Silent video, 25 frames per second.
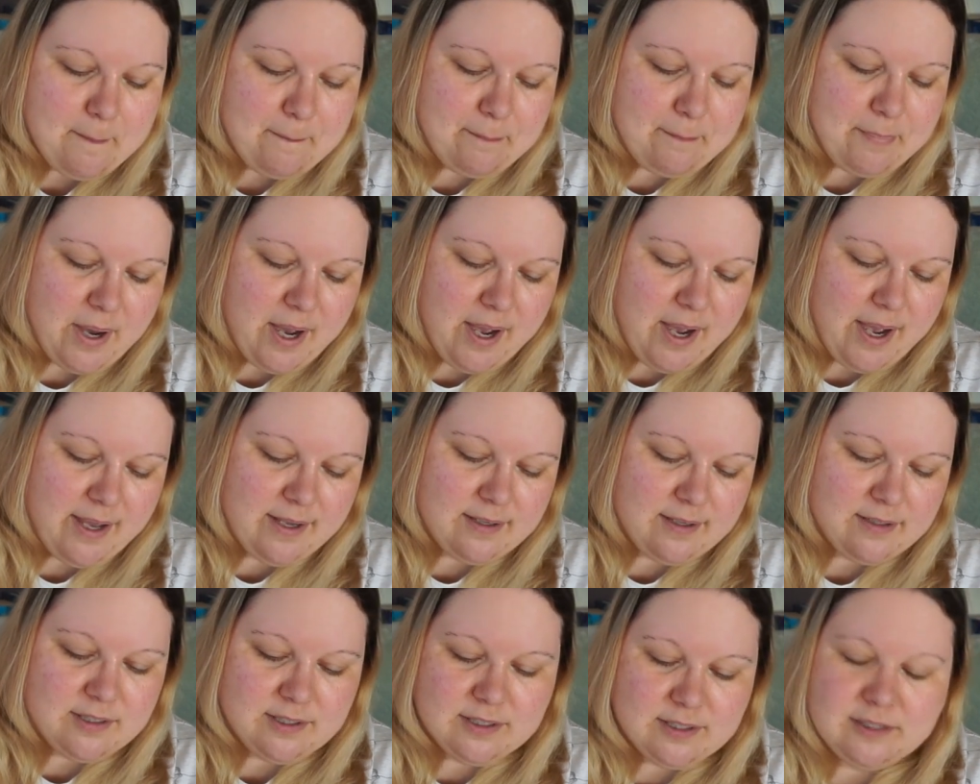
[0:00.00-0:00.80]
But
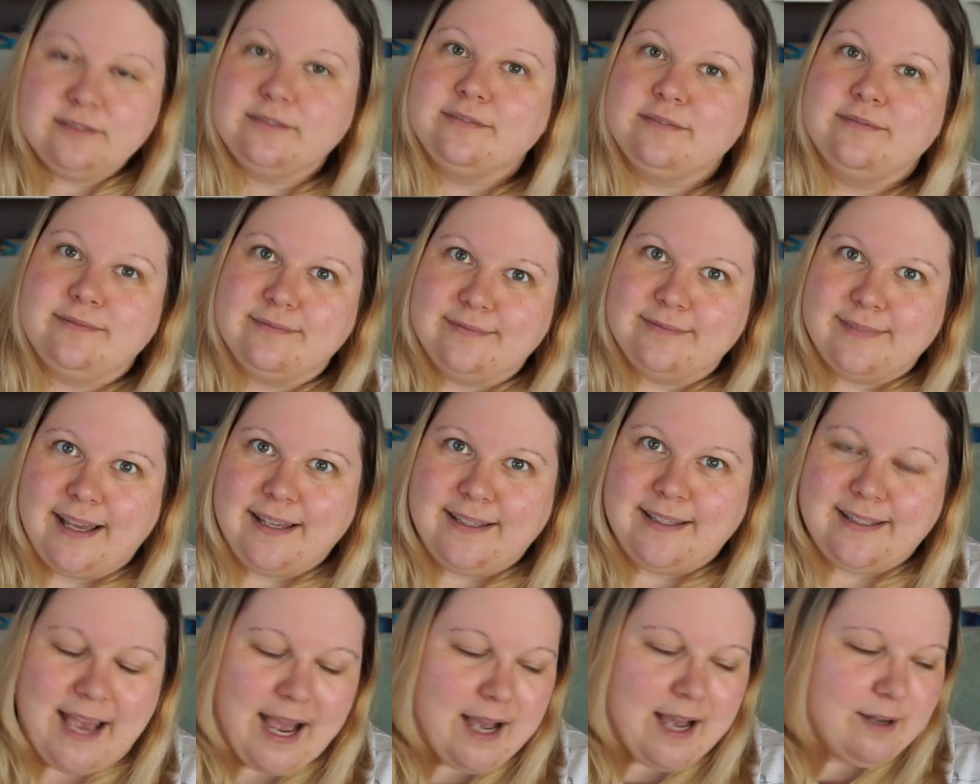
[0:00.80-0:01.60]

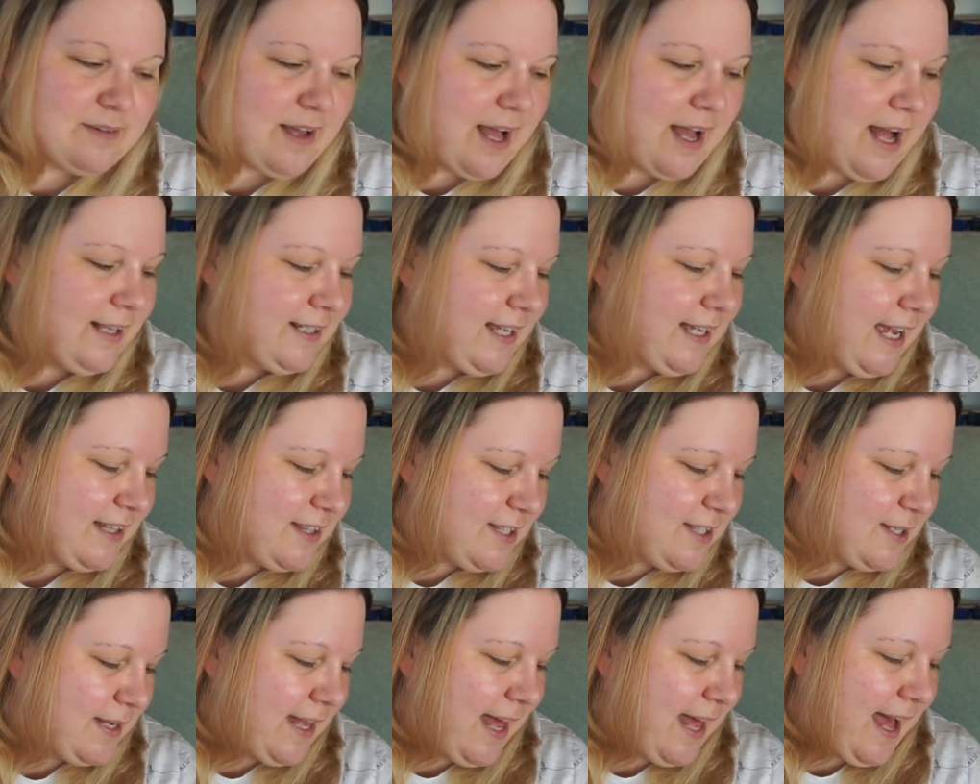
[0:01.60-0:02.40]
yeah, I'll get
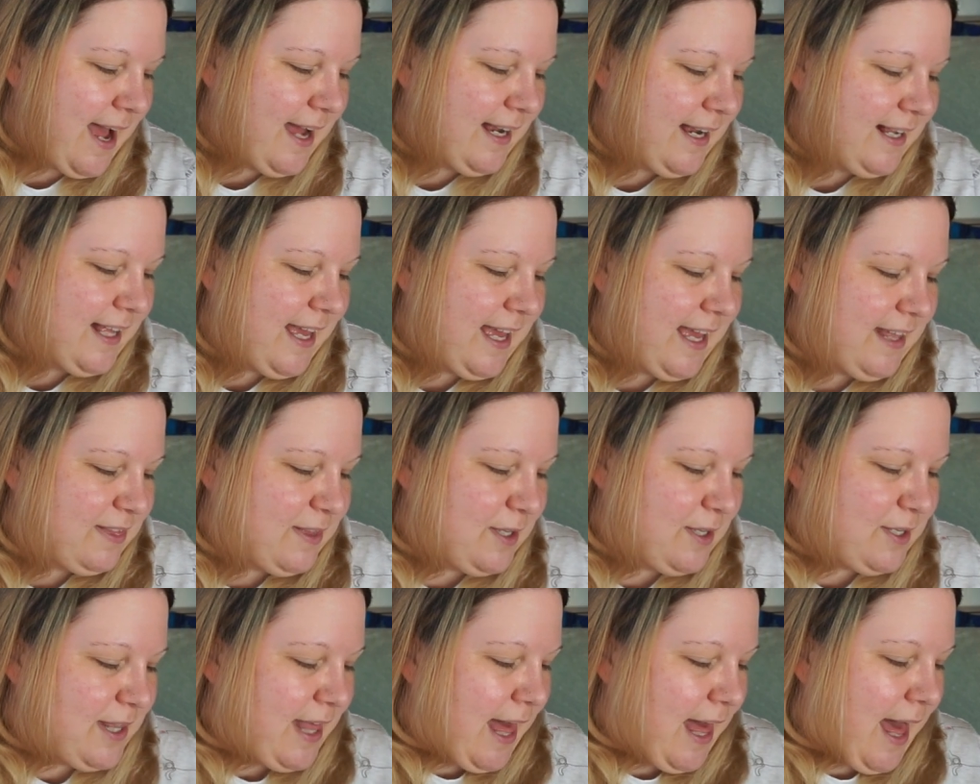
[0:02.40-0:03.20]
to that. I'll get
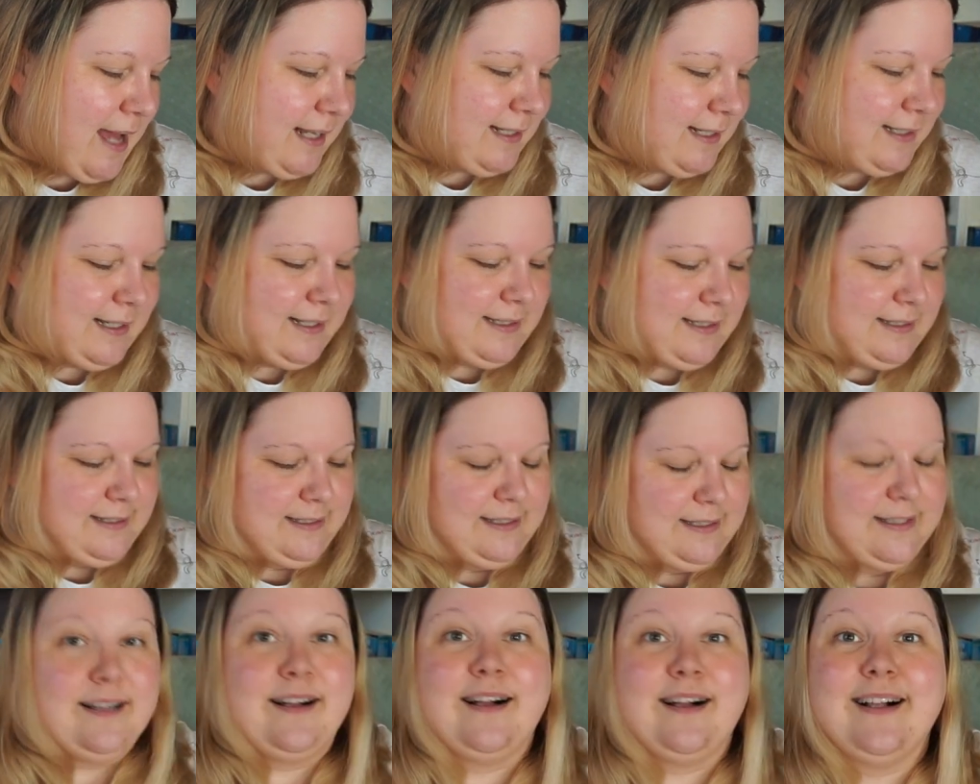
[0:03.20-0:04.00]
to that.
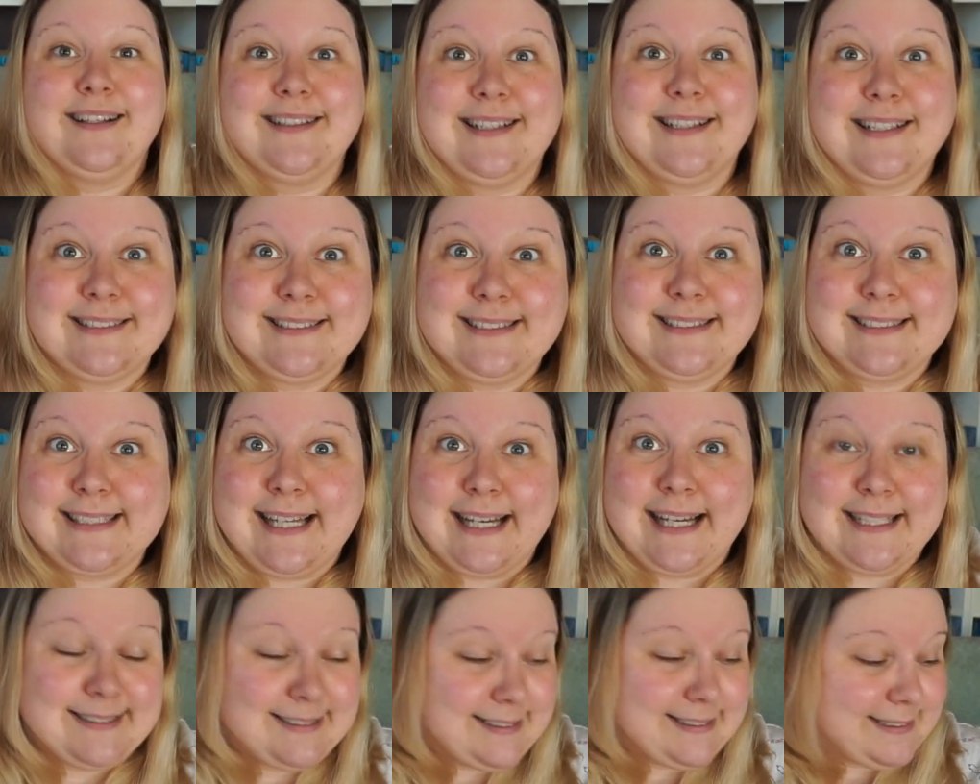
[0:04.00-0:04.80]
I'll get to
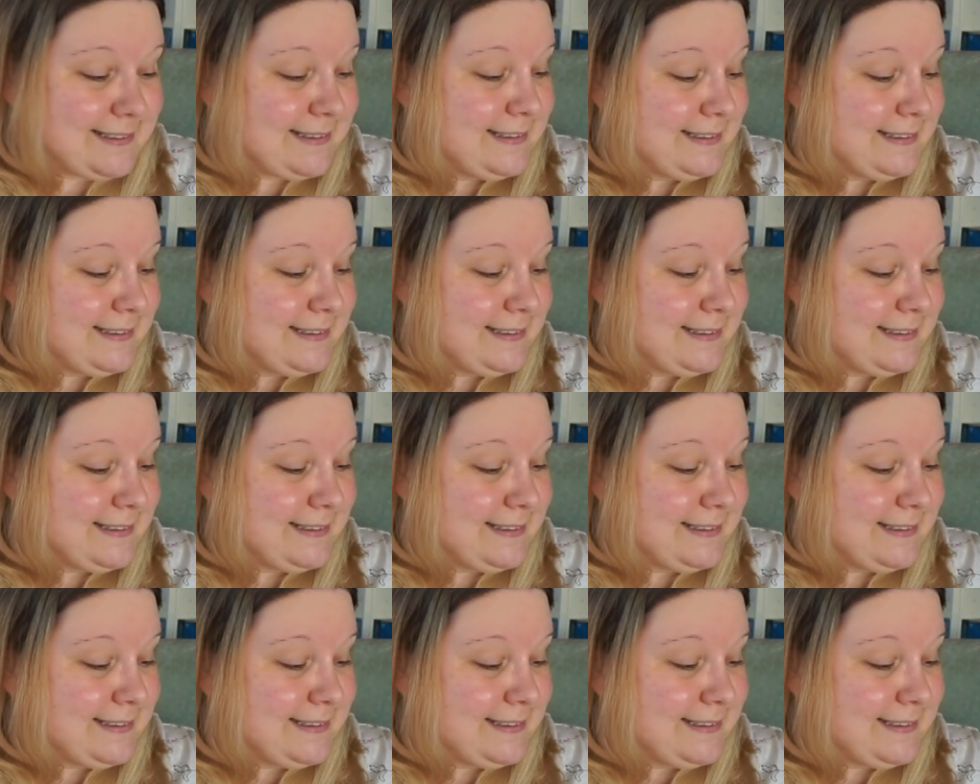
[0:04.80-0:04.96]
that.